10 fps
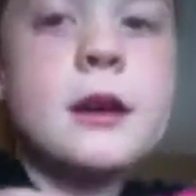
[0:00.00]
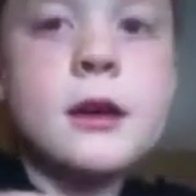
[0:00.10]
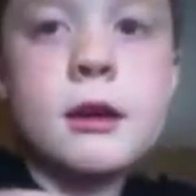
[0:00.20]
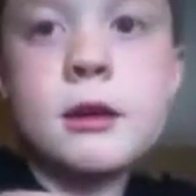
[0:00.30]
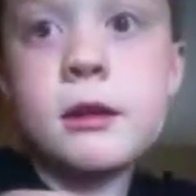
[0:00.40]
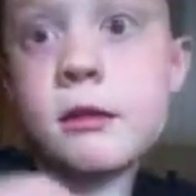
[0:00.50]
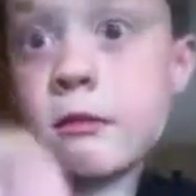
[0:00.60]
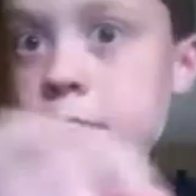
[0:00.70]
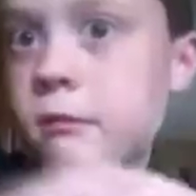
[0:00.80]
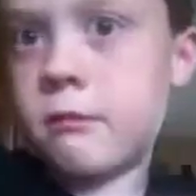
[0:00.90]
And
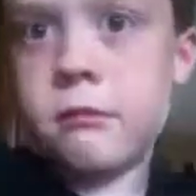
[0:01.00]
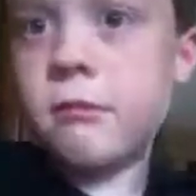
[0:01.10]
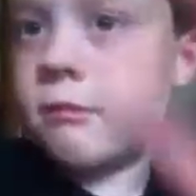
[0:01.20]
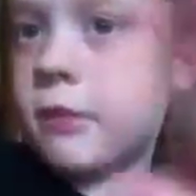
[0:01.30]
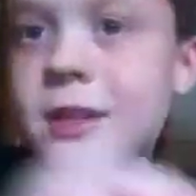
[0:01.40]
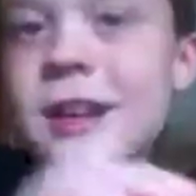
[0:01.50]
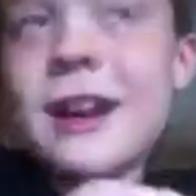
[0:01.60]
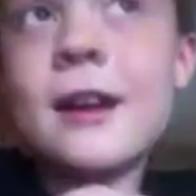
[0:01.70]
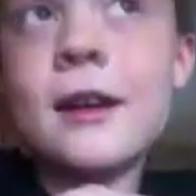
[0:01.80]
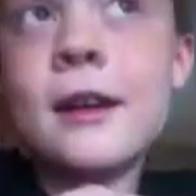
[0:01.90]
once
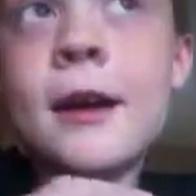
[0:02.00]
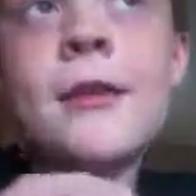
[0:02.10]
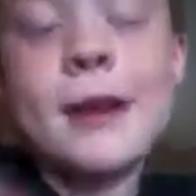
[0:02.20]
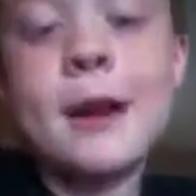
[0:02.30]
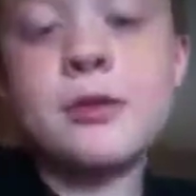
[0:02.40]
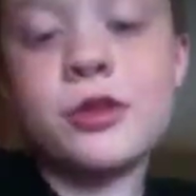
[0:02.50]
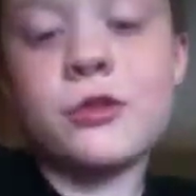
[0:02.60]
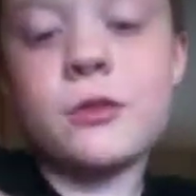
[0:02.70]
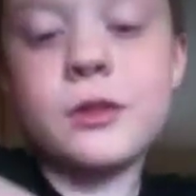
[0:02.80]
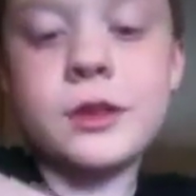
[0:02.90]
again, other
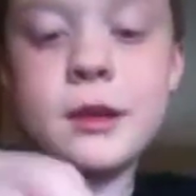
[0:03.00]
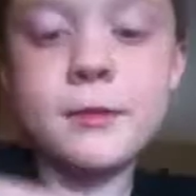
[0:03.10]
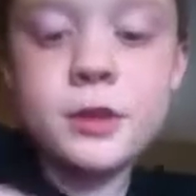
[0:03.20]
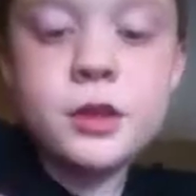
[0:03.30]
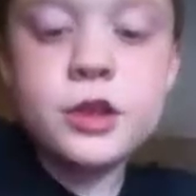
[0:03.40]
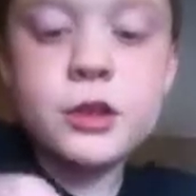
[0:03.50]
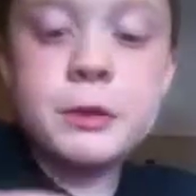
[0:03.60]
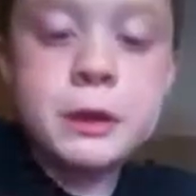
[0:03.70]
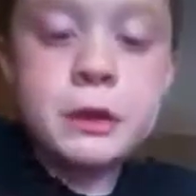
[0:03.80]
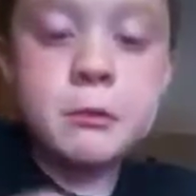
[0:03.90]
optional stuff is to
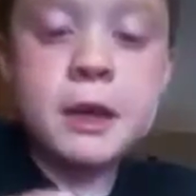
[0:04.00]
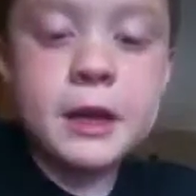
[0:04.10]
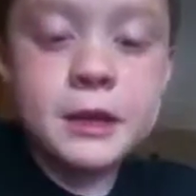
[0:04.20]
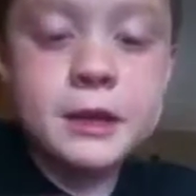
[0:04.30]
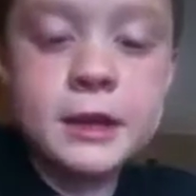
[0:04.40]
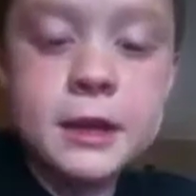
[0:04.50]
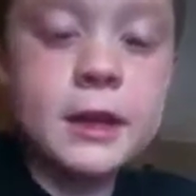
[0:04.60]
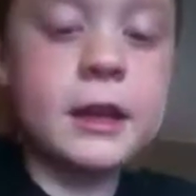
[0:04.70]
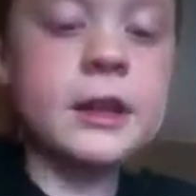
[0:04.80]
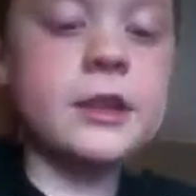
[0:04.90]
do it on the wings, and
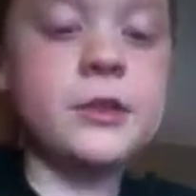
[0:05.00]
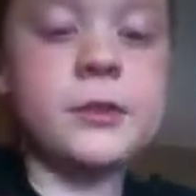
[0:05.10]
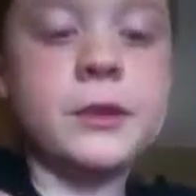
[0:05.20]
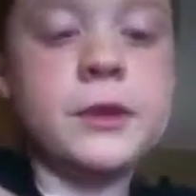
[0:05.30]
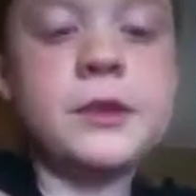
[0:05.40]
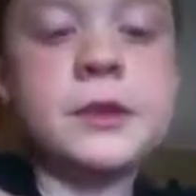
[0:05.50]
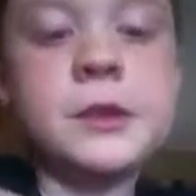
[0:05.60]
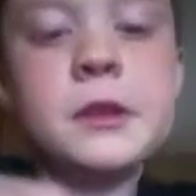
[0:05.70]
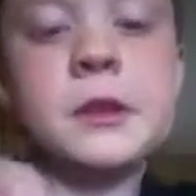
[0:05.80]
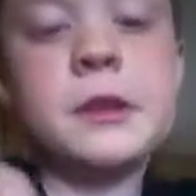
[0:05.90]
I like to do this.
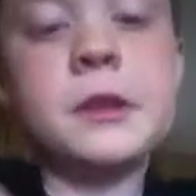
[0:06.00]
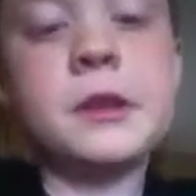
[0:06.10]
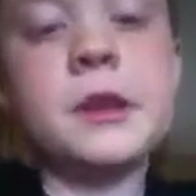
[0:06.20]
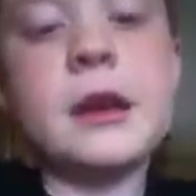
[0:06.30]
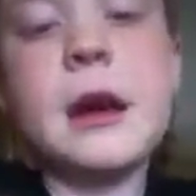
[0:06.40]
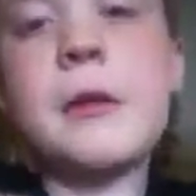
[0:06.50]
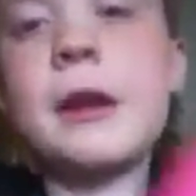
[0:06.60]
And